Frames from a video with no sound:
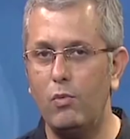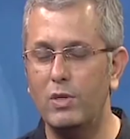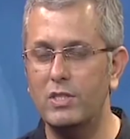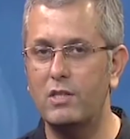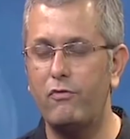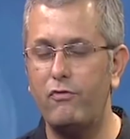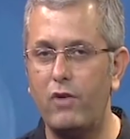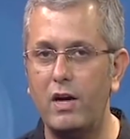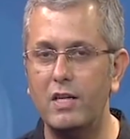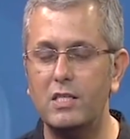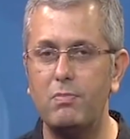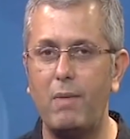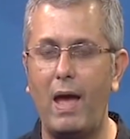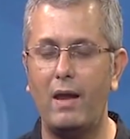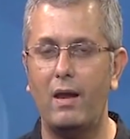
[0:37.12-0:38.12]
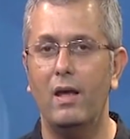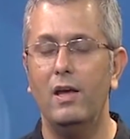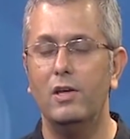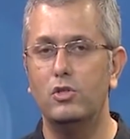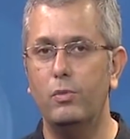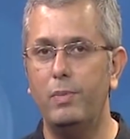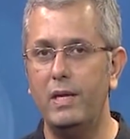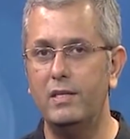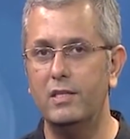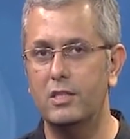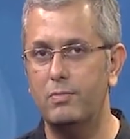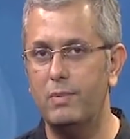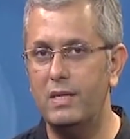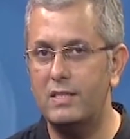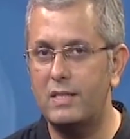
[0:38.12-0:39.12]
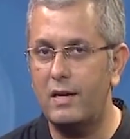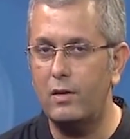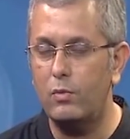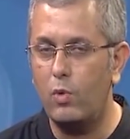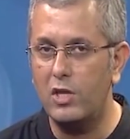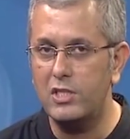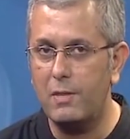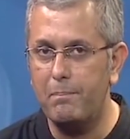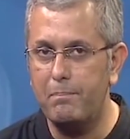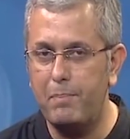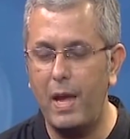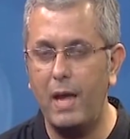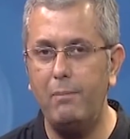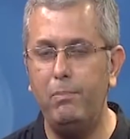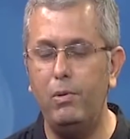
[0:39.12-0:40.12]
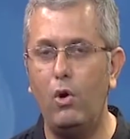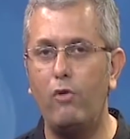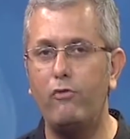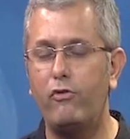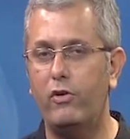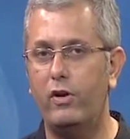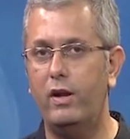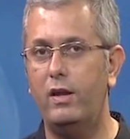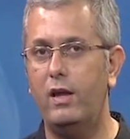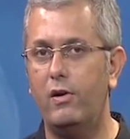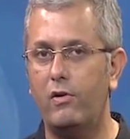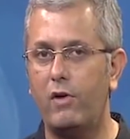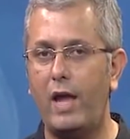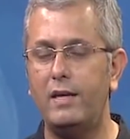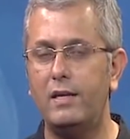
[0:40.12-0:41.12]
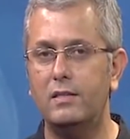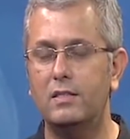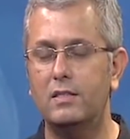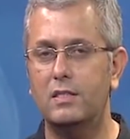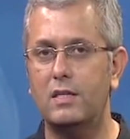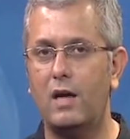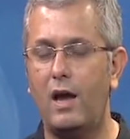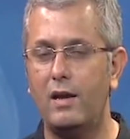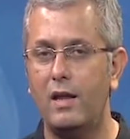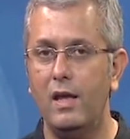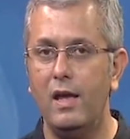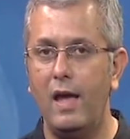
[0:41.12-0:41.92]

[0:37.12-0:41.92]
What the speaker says: was the first man to be dismissed, and it was a big blow for India right at the start,